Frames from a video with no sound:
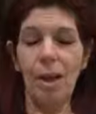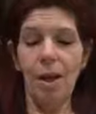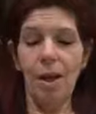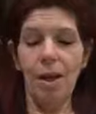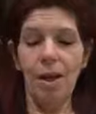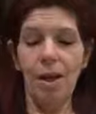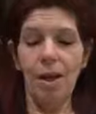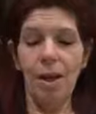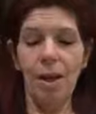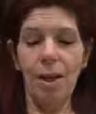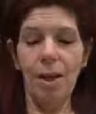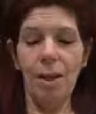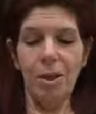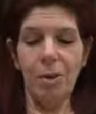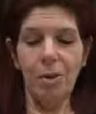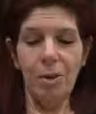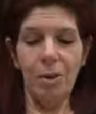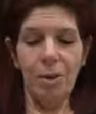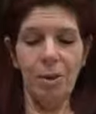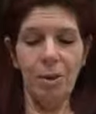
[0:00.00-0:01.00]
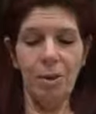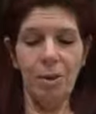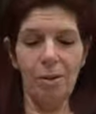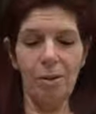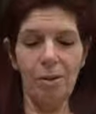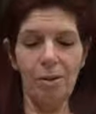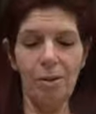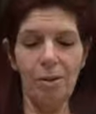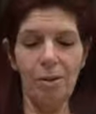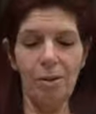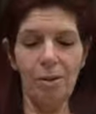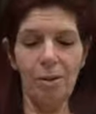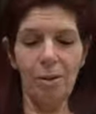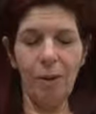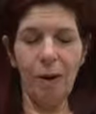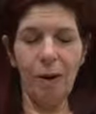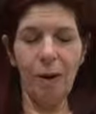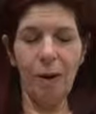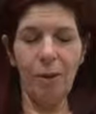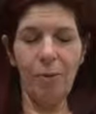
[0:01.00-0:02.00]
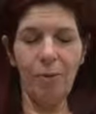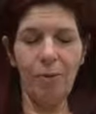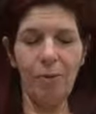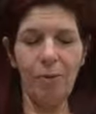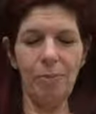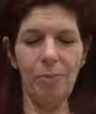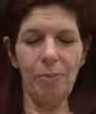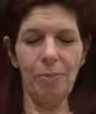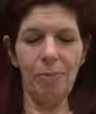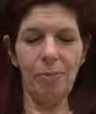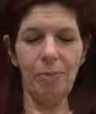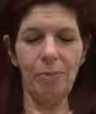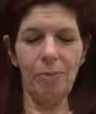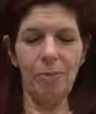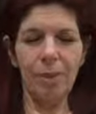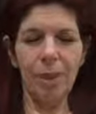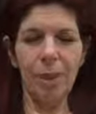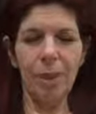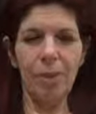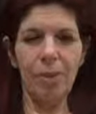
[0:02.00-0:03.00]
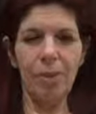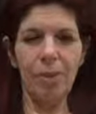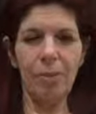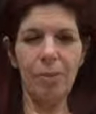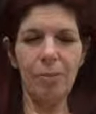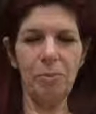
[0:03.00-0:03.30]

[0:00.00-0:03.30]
Thank you. Wow, thank you.